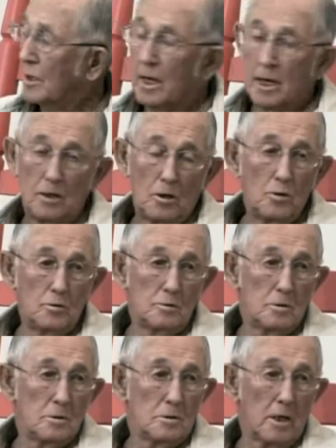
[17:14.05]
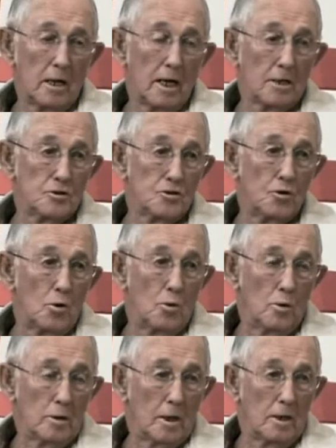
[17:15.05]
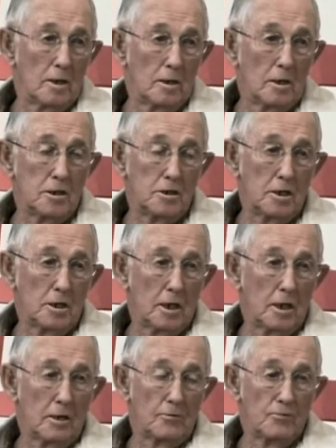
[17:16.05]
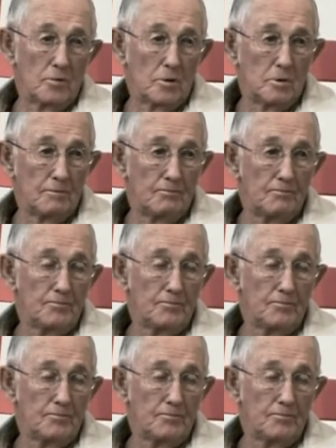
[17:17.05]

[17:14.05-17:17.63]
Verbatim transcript: Dan Oden, they had a store there, and he didn't have, um,